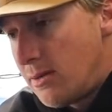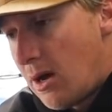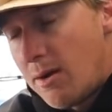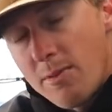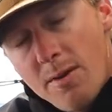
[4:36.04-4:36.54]
no,
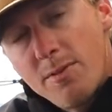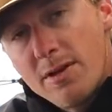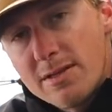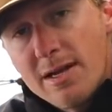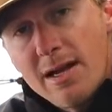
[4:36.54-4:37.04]
I'm
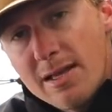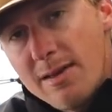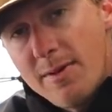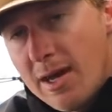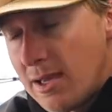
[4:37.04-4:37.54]
really excited to
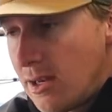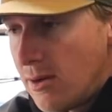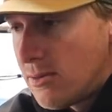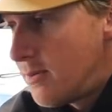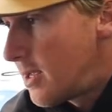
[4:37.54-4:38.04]
get back. You
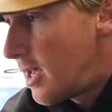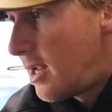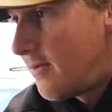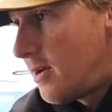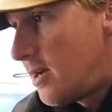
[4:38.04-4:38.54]
know, it's been
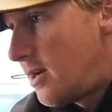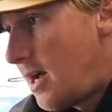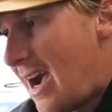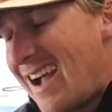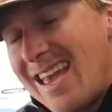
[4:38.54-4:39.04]
kind of a
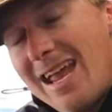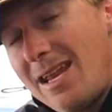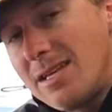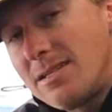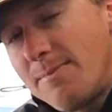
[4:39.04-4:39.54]

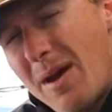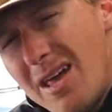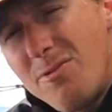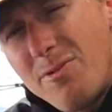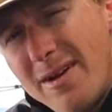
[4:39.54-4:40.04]
hiatus.
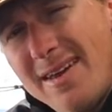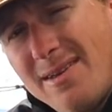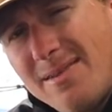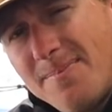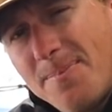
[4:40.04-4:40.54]
By the
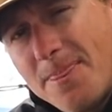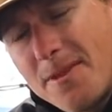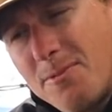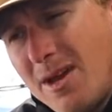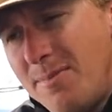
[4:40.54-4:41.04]
way,
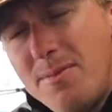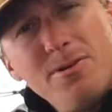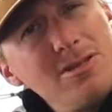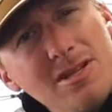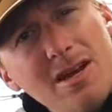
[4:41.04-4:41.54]
we haven't been
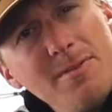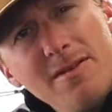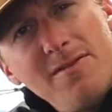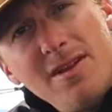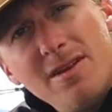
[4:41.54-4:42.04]
pushing out
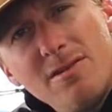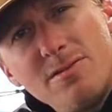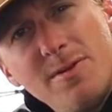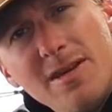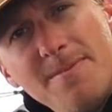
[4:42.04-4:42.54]
many
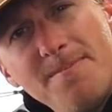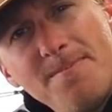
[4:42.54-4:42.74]
videos, B.